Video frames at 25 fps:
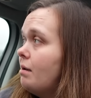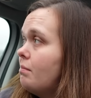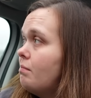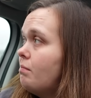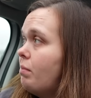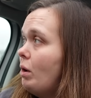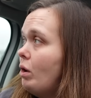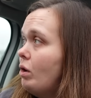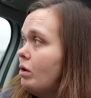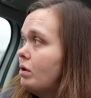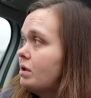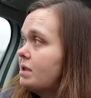
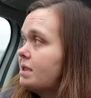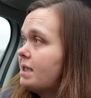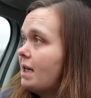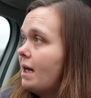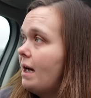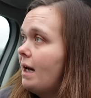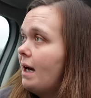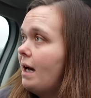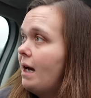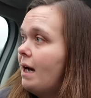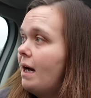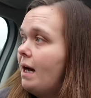But
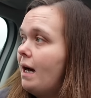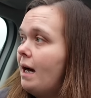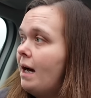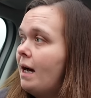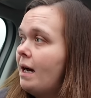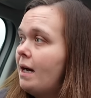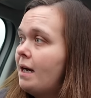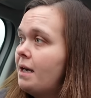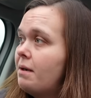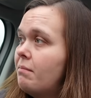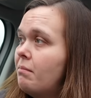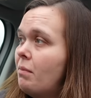
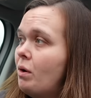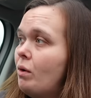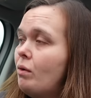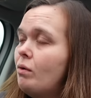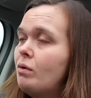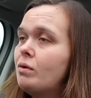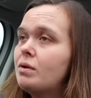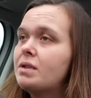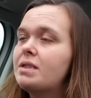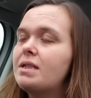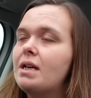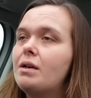I'm
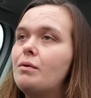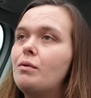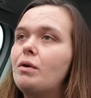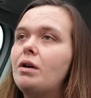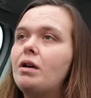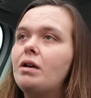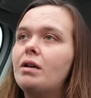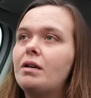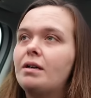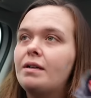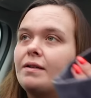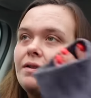also,
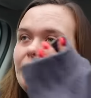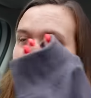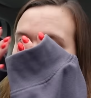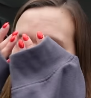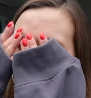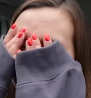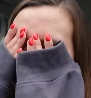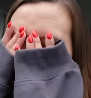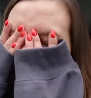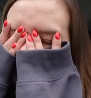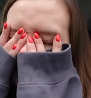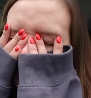
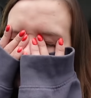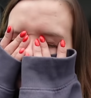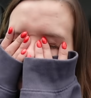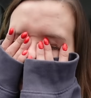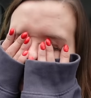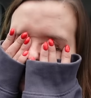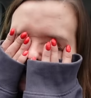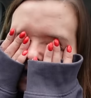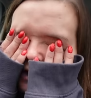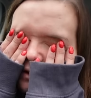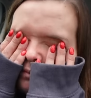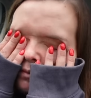this is the
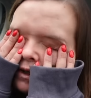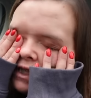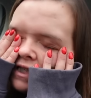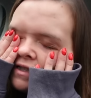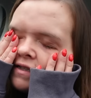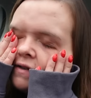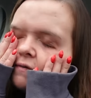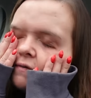thing though, because